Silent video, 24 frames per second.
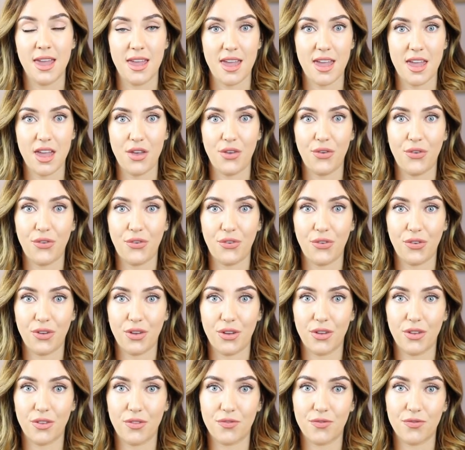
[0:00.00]
if
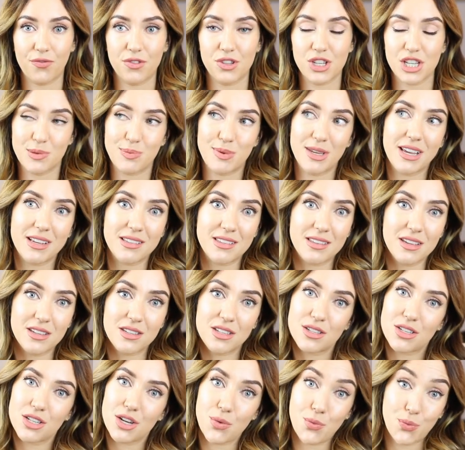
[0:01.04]
just because they
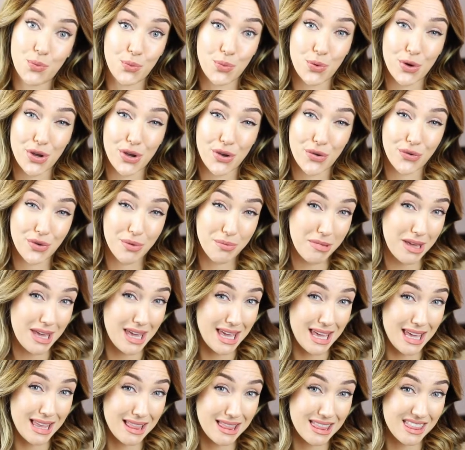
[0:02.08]
don't work for
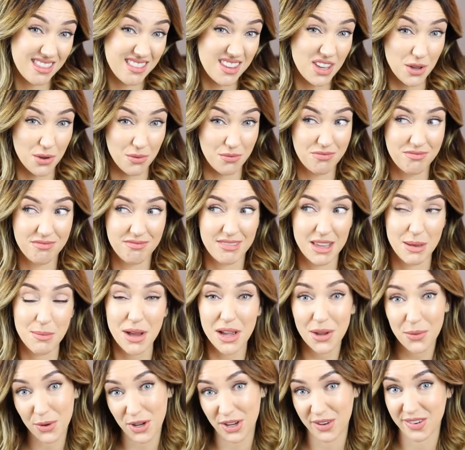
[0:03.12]
me, you know, they
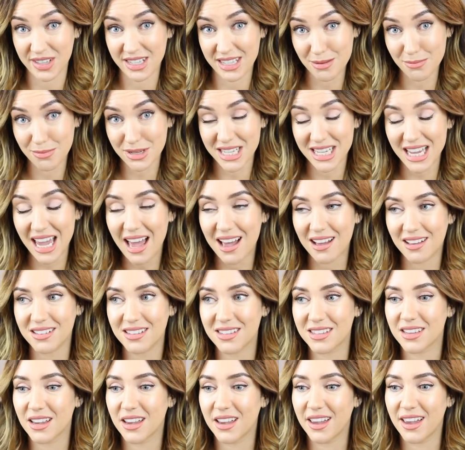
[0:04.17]
might work for somebody
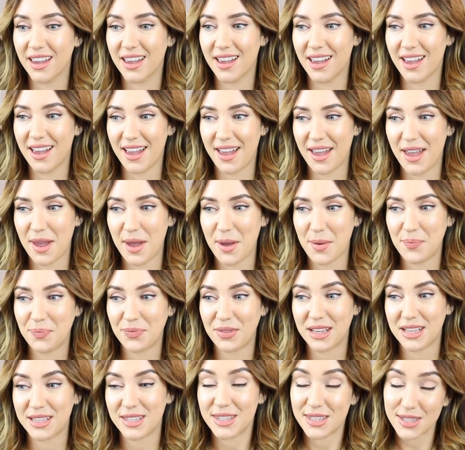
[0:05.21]
else. Um,
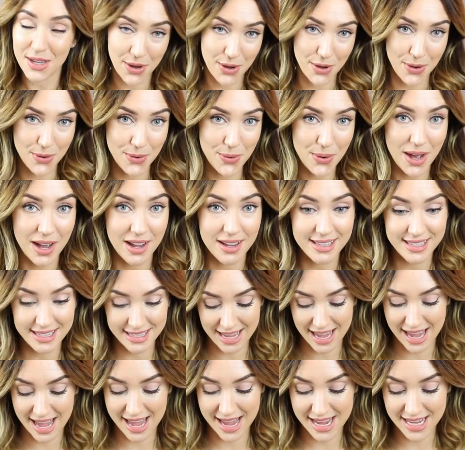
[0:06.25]
so I
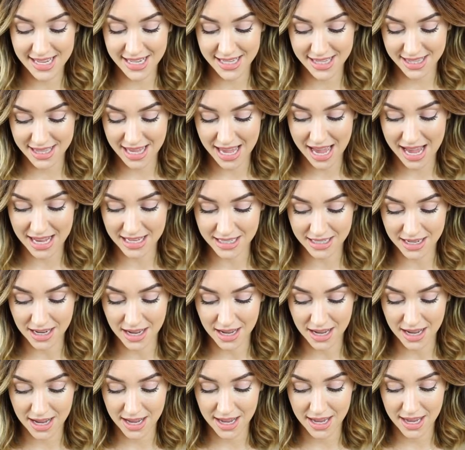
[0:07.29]
said that
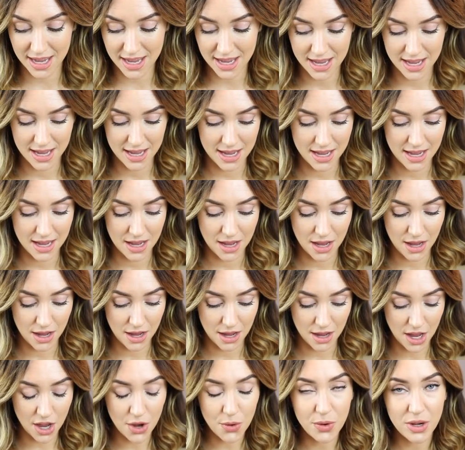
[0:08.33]
I
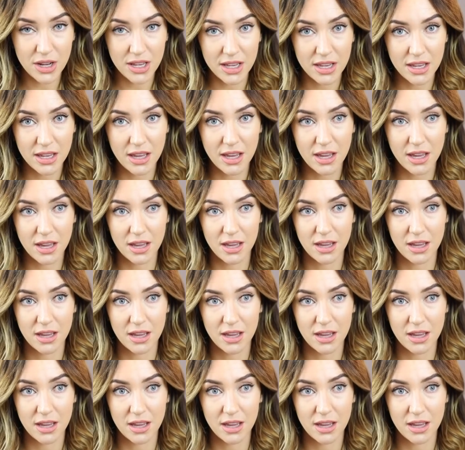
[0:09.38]
only,